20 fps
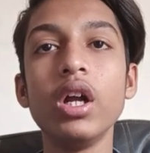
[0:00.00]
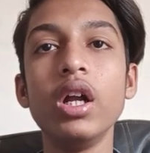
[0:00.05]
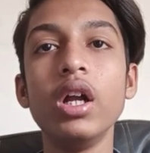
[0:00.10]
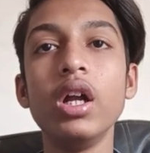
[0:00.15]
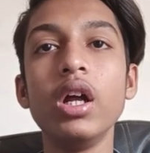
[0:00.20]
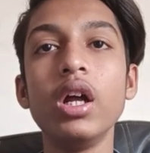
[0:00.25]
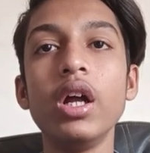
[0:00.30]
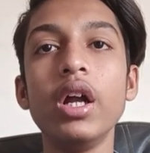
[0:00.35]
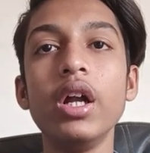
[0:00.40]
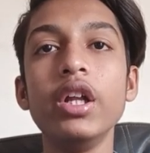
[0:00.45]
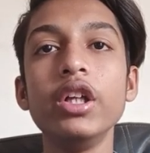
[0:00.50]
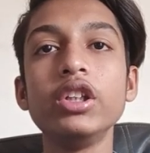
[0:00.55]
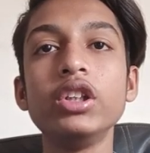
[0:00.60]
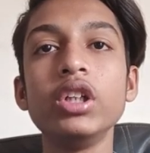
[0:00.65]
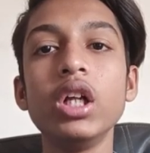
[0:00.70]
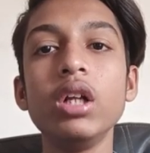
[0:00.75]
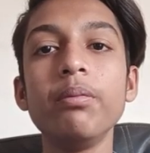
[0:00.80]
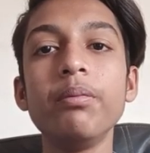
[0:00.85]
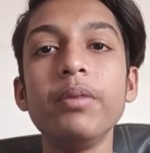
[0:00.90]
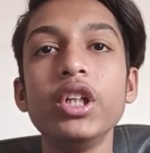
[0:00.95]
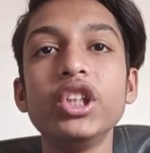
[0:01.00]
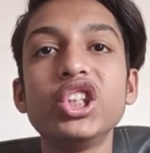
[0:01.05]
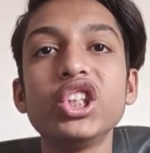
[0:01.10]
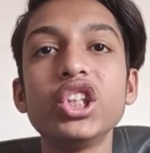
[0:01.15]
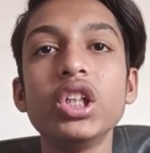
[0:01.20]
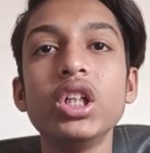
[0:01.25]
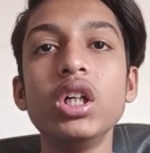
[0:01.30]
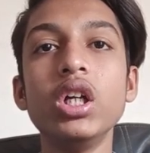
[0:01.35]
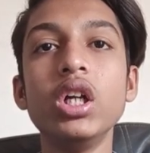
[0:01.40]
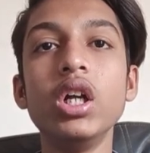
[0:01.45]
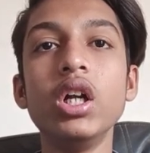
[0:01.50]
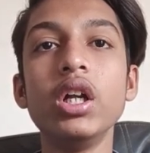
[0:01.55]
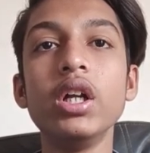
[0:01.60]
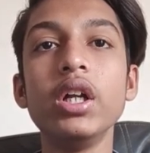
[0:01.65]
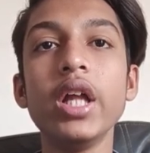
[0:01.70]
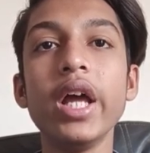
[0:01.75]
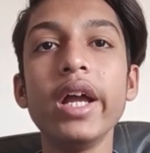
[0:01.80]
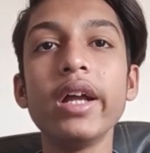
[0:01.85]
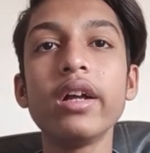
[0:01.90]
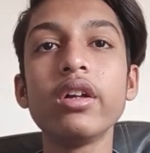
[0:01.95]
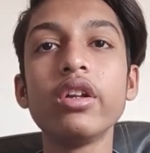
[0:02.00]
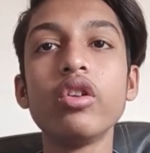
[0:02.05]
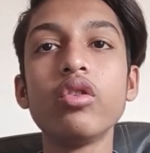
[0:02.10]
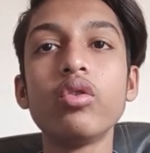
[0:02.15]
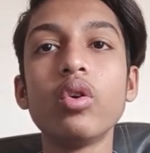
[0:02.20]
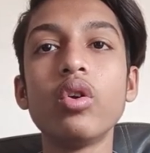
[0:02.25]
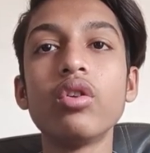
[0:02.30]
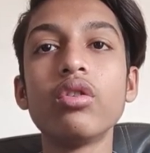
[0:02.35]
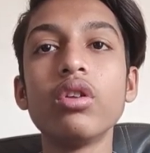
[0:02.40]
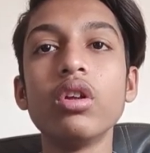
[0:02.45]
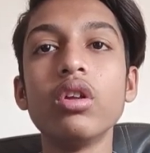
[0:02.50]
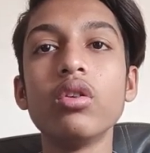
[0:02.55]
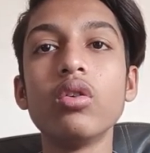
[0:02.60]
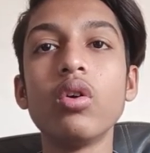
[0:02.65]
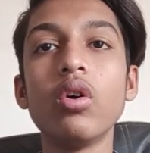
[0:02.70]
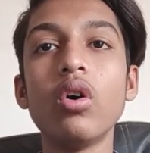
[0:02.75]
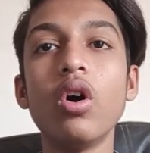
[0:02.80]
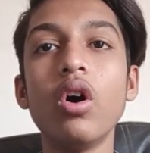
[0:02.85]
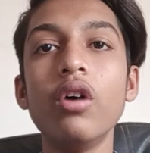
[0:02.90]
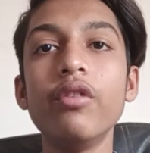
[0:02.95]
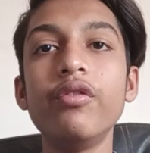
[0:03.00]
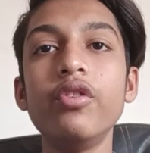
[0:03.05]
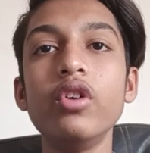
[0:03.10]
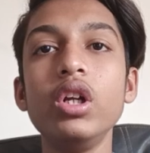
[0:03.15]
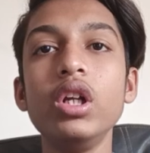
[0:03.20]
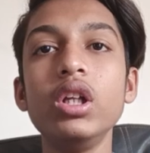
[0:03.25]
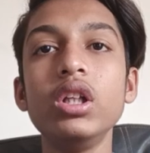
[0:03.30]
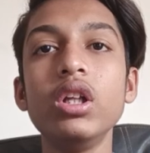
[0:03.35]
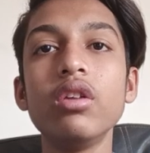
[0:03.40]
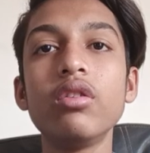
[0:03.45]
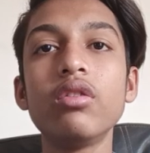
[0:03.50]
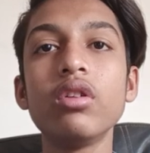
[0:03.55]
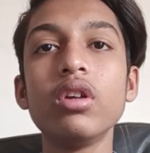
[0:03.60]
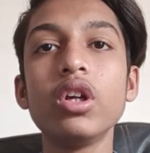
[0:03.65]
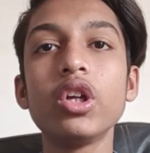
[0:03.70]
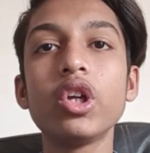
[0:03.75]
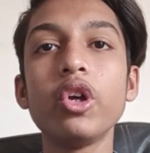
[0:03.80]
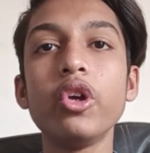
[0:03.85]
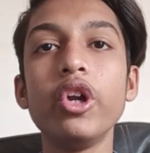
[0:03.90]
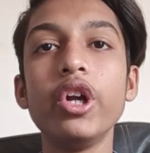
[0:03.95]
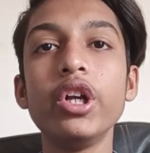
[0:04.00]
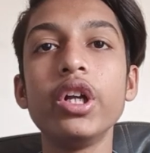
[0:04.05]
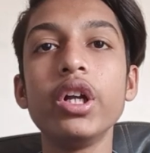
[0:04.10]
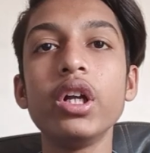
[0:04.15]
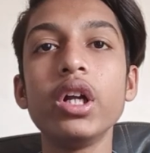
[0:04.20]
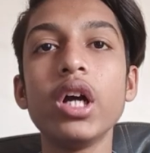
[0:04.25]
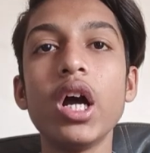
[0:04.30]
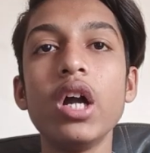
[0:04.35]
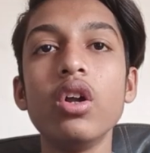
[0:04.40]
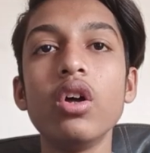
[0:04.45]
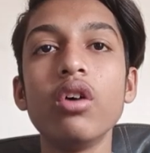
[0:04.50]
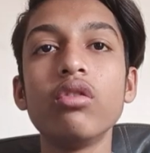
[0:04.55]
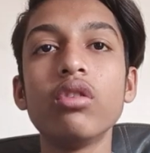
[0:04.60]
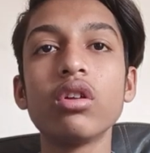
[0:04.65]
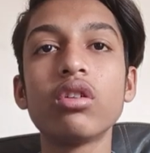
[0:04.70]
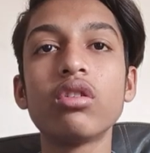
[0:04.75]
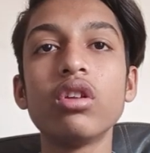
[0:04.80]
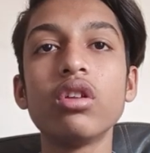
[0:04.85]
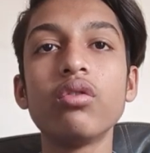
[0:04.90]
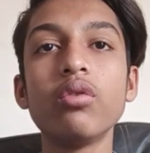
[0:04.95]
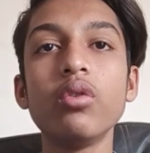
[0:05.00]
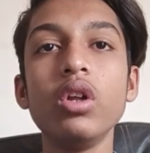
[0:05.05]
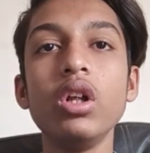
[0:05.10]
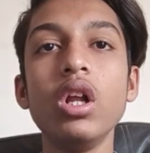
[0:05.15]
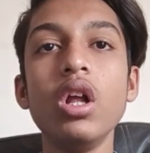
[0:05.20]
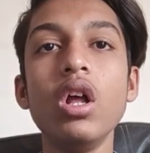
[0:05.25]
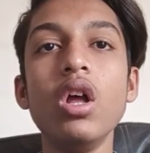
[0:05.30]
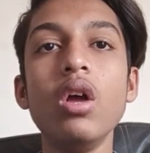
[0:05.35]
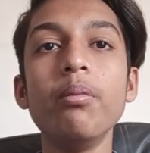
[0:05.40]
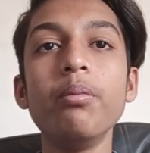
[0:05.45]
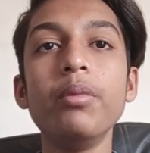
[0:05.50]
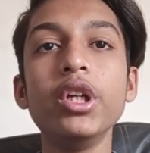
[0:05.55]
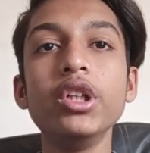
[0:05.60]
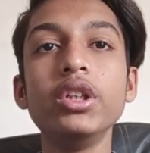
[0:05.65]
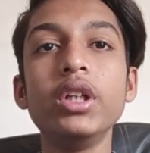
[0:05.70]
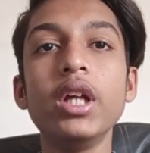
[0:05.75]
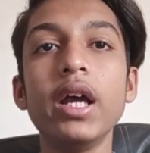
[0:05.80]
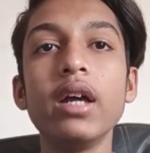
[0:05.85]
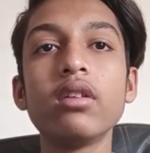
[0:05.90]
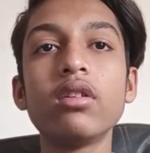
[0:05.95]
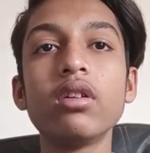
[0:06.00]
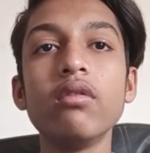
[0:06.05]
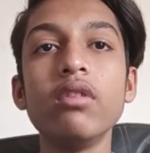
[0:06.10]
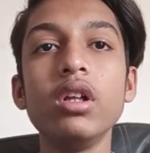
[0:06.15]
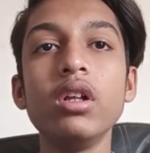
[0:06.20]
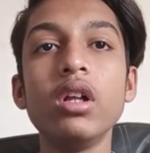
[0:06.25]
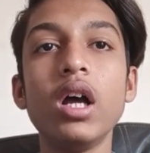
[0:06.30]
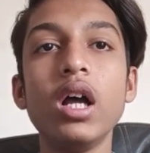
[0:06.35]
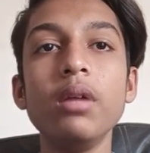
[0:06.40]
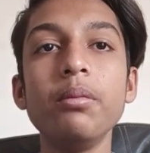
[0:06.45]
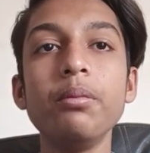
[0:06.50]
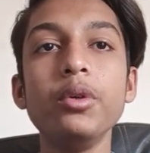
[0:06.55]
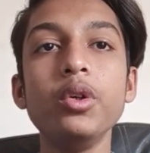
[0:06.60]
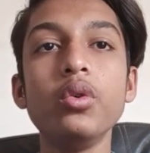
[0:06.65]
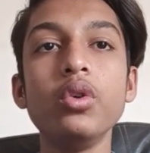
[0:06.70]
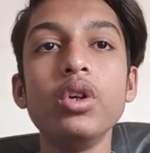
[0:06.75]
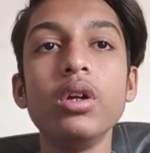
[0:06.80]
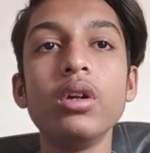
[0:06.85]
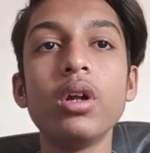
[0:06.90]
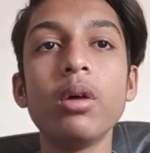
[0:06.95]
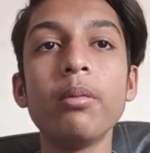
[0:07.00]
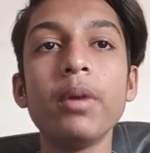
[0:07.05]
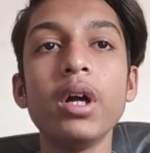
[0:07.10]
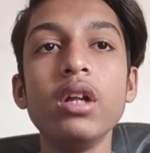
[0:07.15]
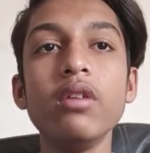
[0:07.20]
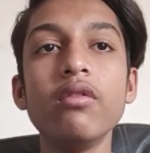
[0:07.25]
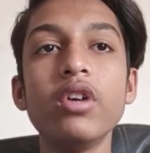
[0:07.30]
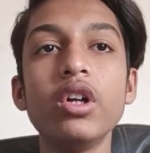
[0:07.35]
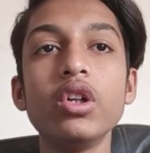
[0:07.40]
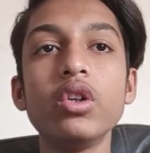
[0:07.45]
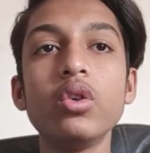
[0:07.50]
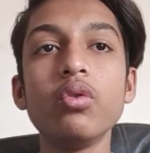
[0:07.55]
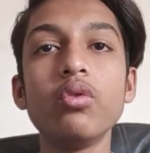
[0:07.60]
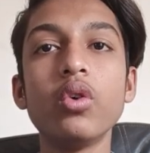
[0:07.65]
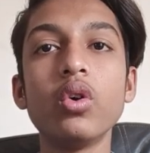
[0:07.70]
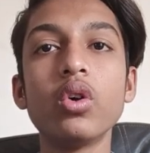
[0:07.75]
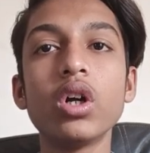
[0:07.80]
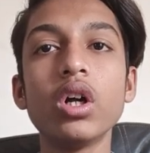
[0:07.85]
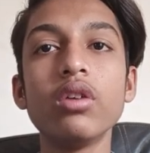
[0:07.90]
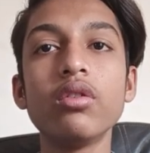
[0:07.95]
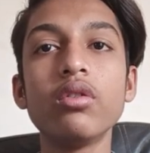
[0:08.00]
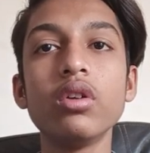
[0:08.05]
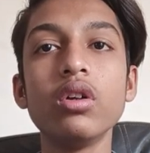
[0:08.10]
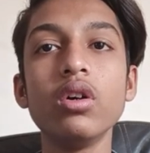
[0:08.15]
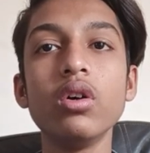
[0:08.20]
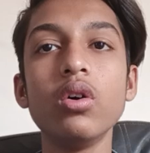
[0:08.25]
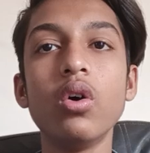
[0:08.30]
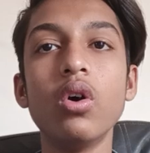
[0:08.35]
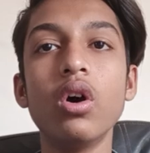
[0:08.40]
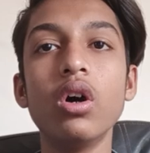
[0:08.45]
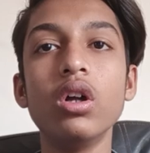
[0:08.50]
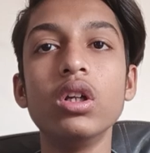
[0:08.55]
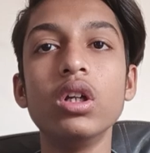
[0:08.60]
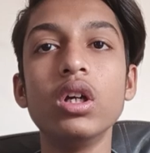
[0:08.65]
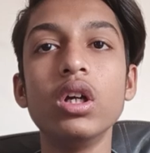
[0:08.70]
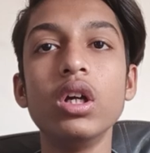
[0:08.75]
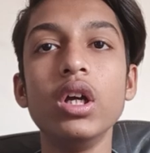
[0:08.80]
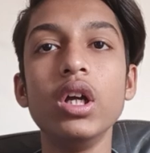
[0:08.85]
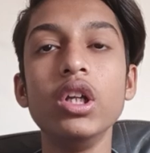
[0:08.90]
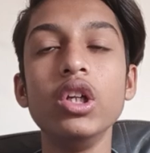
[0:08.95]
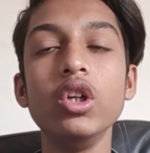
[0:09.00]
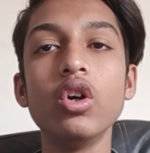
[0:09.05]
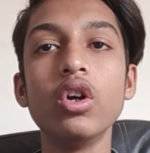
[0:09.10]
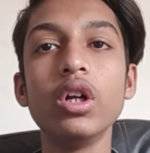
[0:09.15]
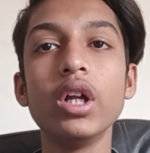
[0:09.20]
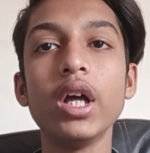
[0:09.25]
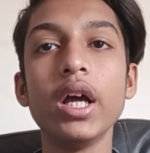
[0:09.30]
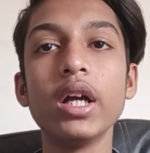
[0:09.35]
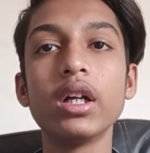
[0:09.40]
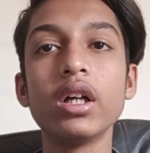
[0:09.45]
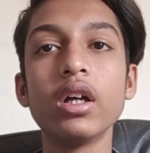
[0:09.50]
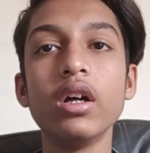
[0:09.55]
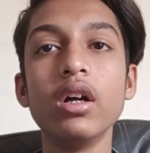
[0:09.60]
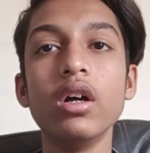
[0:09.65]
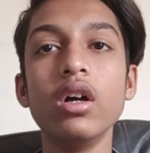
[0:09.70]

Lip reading: Additional pitch deck resources. Hopefully, this curated guide of successful pitch decks will help you determine what to focus on in your deck.